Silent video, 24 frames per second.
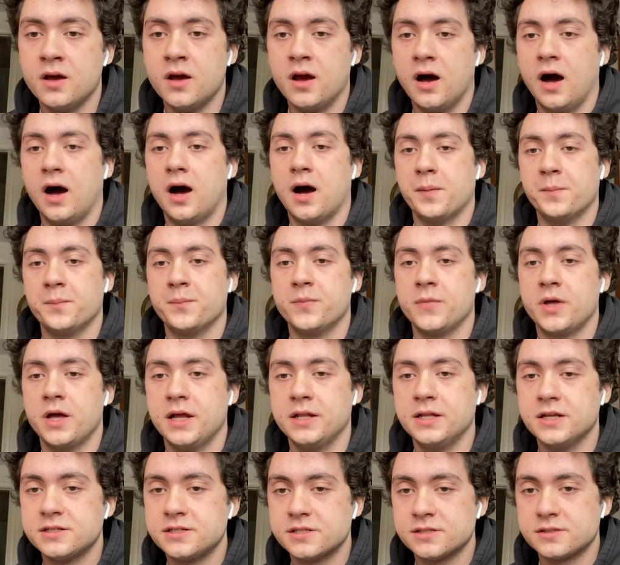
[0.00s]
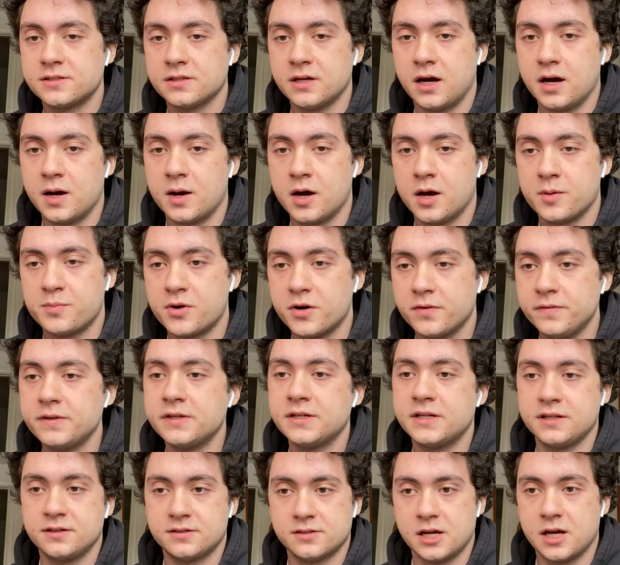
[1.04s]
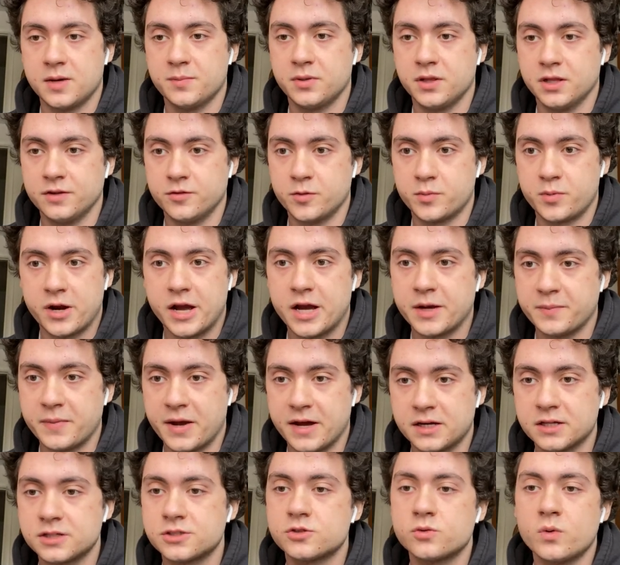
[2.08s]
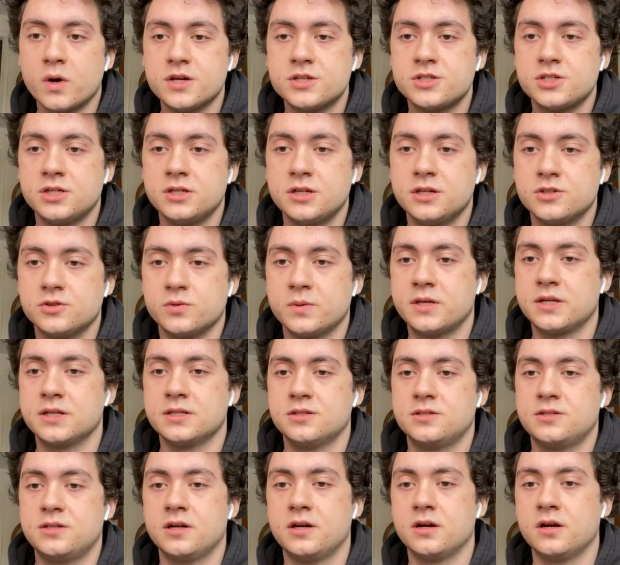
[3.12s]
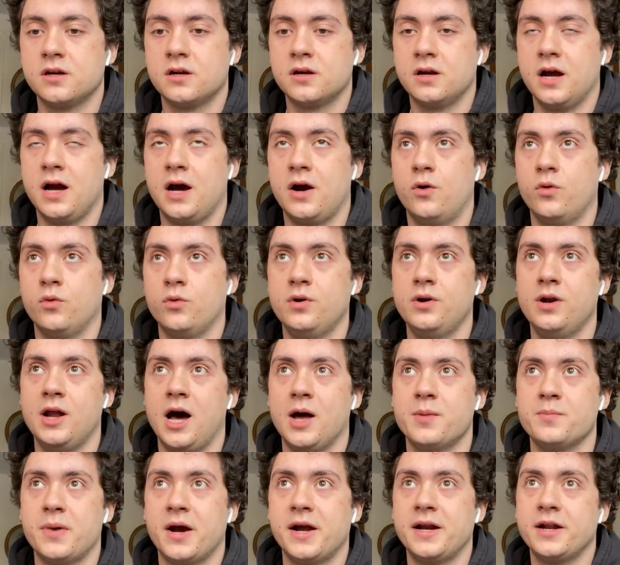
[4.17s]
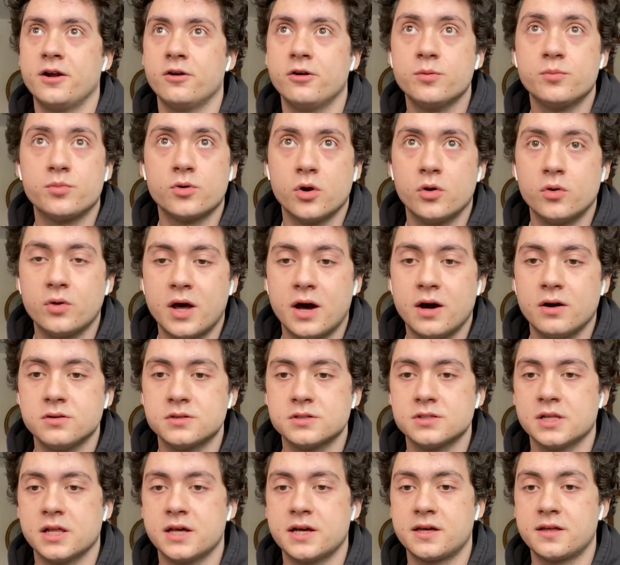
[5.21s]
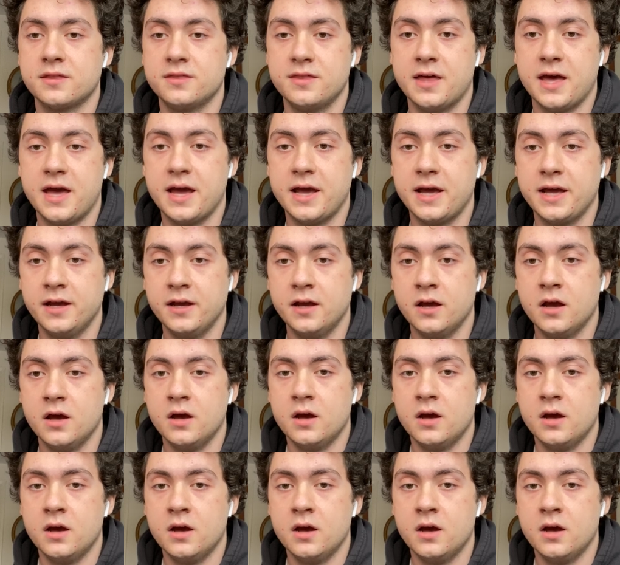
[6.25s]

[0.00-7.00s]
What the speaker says: And this is a perfect example of a pragmatic question as we consider how non-binary pronouns like they,